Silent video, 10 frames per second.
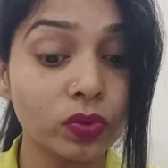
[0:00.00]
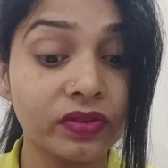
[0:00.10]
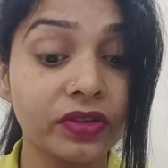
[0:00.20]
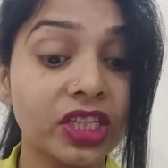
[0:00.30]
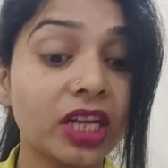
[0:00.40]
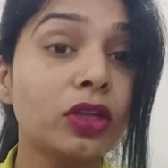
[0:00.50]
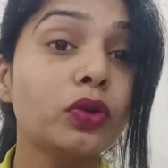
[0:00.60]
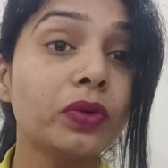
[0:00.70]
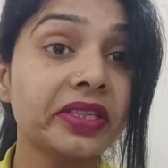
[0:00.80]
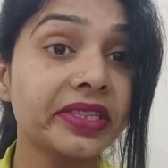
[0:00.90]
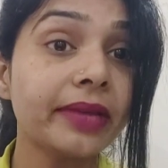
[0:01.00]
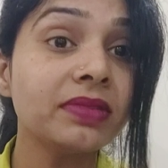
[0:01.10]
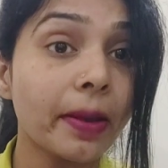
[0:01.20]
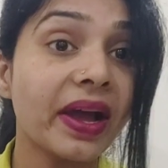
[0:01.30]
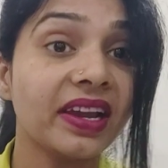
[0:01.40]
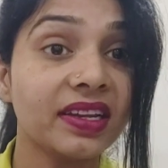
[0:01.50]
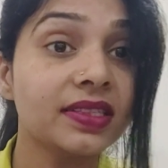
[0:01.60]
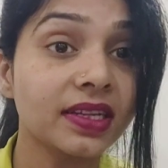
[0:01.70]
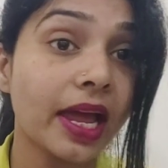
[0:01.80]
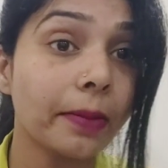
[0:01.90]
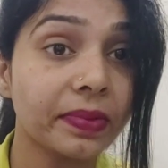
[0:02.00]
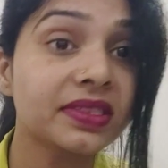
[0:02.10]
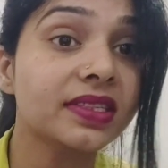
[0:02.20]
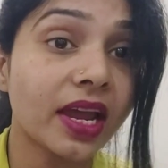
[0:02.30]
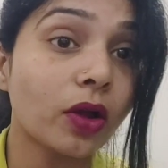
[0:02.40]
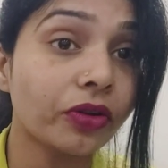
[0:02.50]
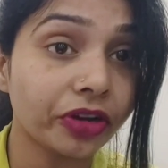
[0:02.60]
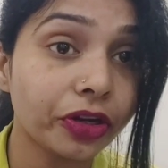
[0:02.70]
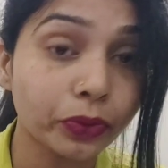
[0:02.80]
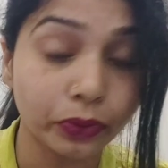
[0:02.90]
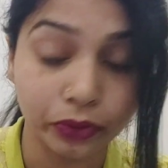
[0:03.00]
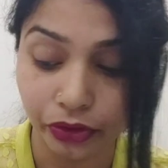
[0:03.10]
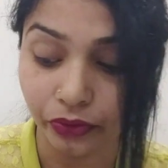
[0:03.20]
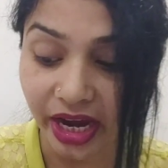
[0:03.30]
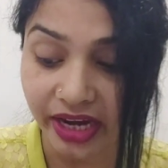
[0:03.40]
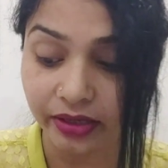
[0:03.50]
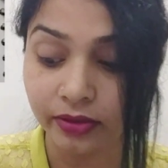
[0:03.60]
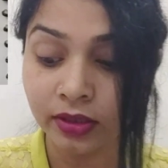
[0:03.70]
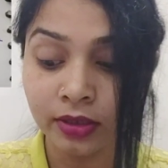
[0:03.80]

which are the two enzymes, amylase and lipase, as I already told you, right?